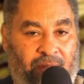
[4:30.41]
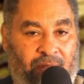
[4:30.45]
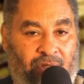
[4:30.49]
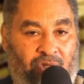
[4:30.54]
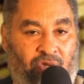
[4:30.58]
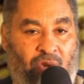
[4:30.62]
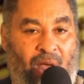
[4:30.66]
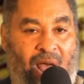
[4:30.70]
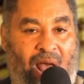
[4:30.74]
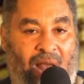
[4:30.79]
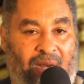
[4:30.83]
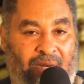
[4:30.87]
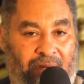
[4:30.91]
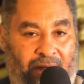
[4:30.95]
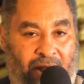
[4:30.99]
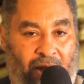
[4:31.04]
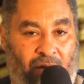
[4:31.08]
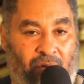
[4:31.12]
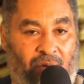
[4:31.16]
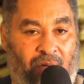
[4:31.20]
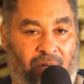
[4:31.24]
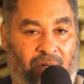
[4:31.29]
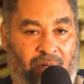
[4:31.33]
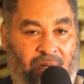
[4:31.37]
Trial and
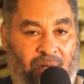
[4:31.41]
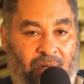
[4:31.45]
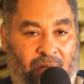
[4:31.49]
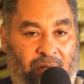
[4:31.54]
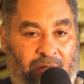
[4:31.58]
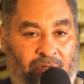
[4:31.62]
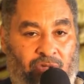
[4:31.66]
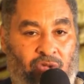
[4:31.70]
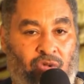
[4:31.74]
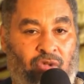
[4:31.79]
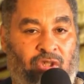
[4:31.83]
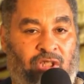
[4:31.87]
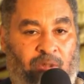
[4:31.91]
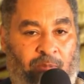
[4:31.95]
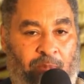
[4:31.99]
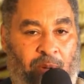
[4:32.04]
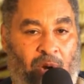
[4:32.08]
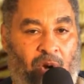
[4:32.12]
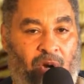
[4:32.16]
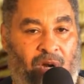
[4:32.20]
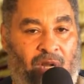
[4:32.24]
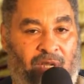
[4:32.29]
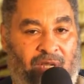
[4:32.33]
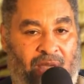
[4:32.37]
error through the
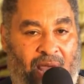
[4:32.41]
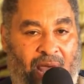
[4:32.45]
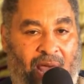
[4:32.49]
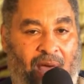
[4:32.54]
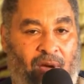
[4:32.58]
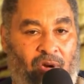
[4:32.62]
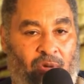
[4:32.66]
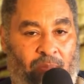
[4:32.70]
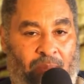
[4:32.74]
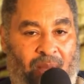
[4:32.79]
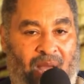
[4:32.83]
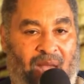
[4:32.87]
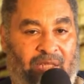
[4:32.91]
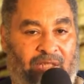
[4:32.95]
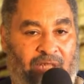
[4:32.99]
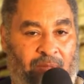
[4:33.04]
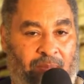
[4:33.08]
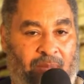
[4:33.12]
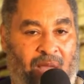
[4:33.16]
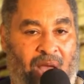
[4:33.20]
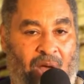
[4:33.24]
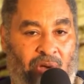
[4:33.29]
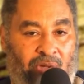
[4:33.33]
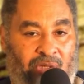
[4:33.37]
spirit of Yahweh
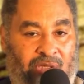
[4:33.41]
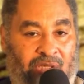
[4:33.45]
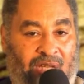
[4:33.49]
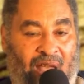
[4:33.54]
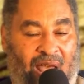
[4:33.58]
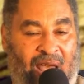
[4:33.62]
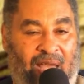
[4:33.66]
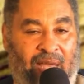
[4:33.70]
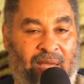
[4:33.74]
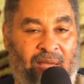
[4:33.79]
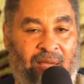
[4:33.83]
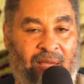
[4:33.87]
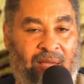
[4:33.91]
B'Shem Yahushai.